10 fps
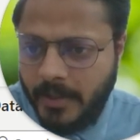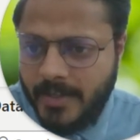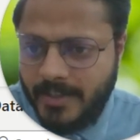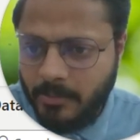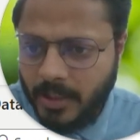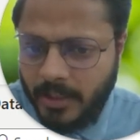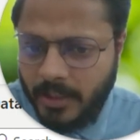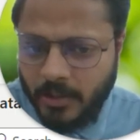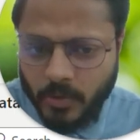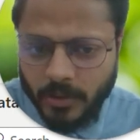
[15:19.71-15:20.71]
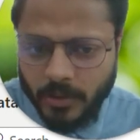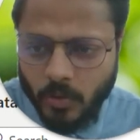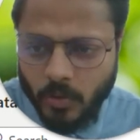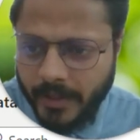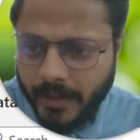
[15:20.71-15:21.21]
Similarly, you can
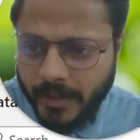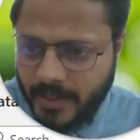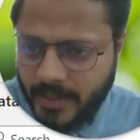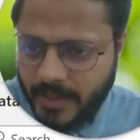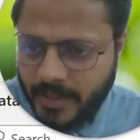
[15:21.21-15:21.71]
go and understand